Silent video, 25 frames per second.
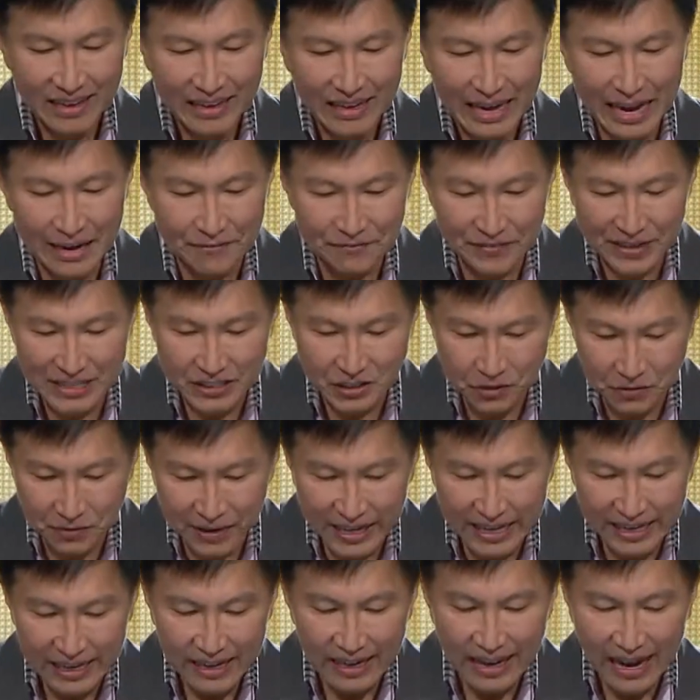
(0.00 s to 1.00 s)
And verse
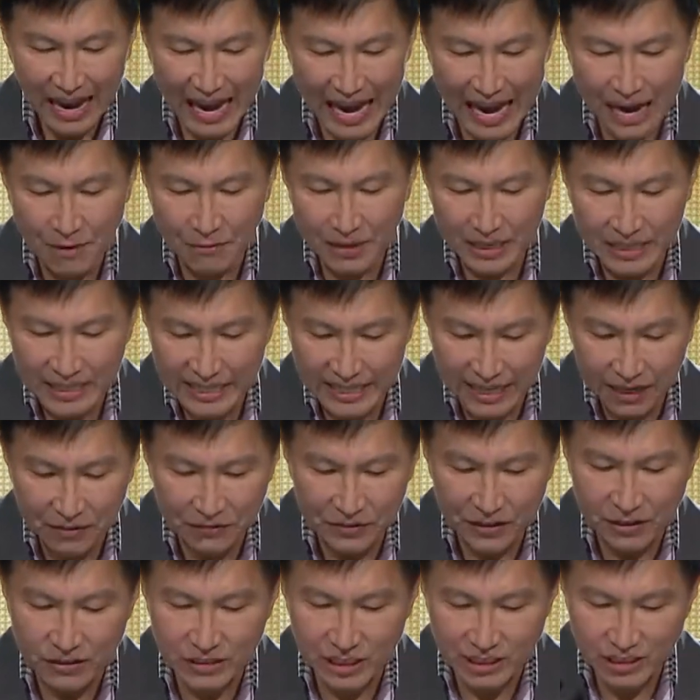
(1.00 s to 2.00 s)
3 I will give
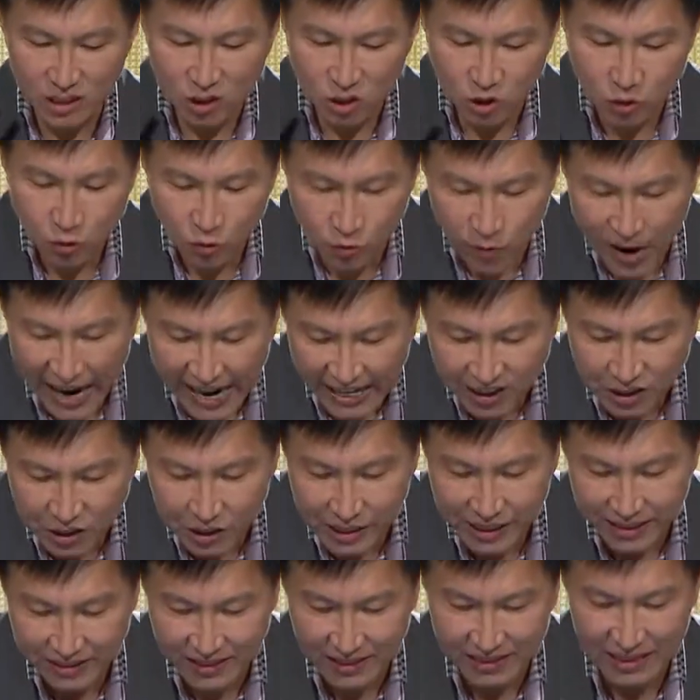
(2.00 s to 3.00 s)
you the
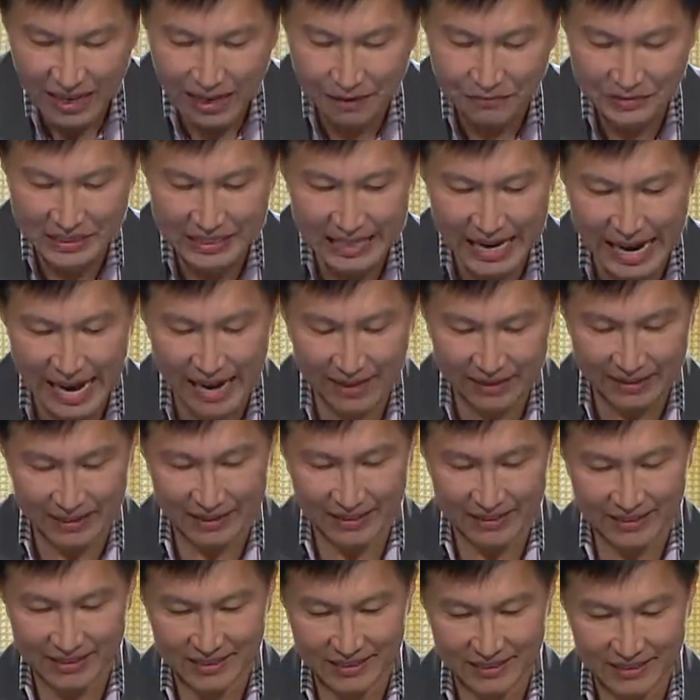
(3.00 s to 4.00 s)
treasures of
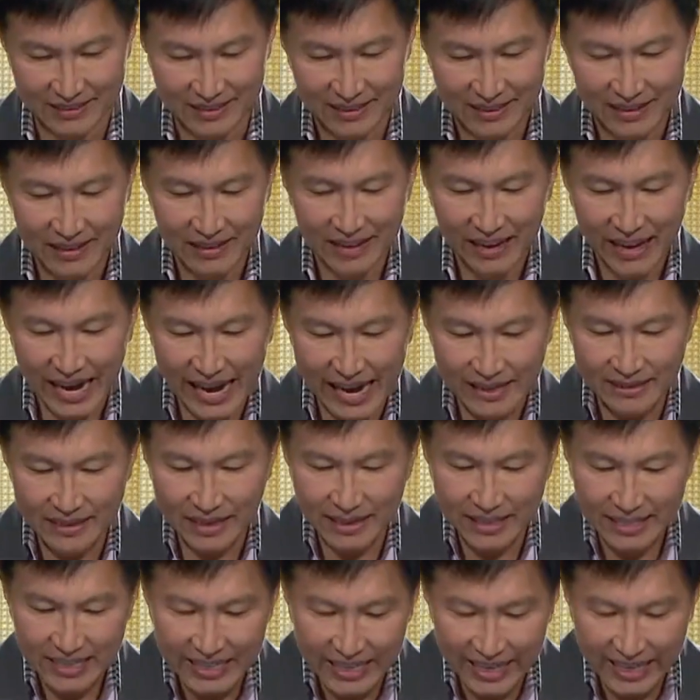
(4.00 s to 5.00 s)
darkness and
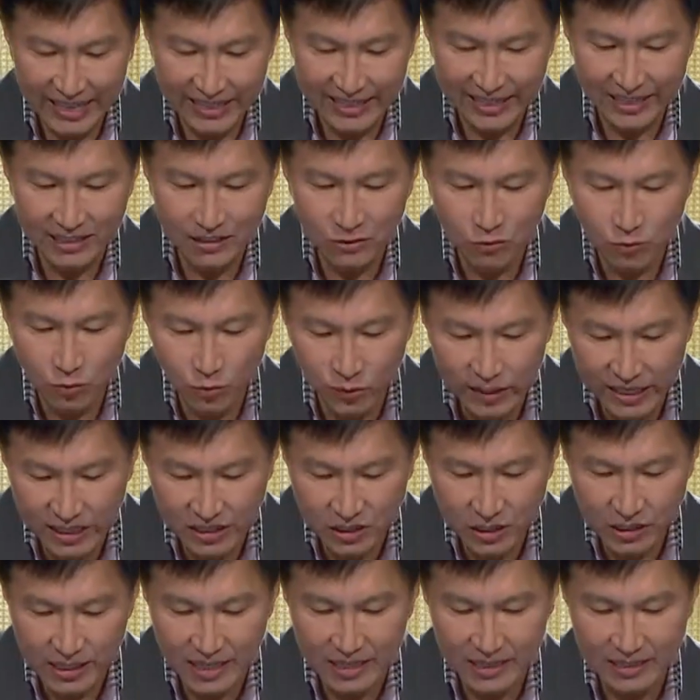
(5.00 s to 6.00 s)
the hidden
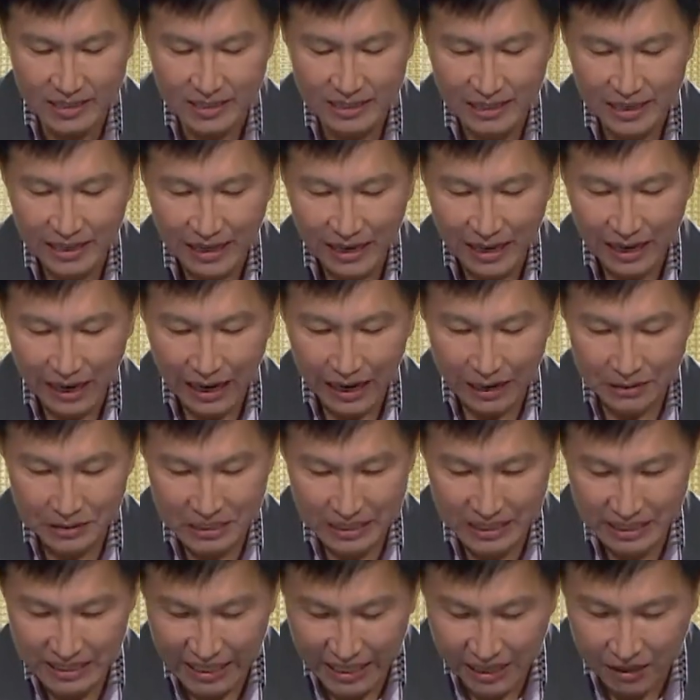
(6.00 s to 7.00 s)
riches of
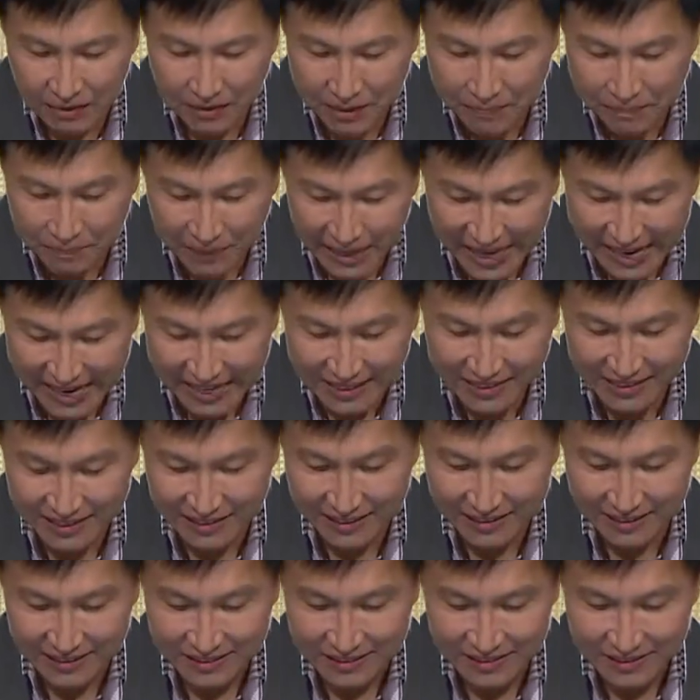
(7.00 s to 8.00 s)
secret
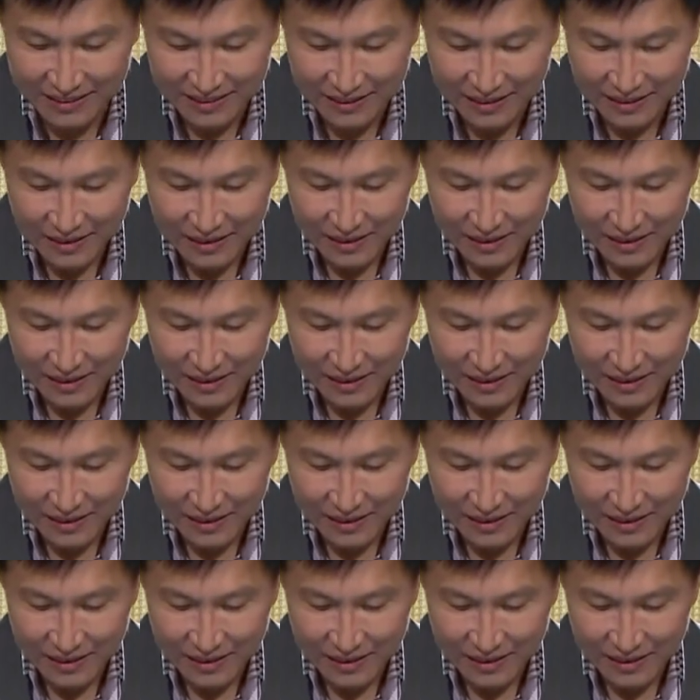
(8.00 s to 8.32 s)
places.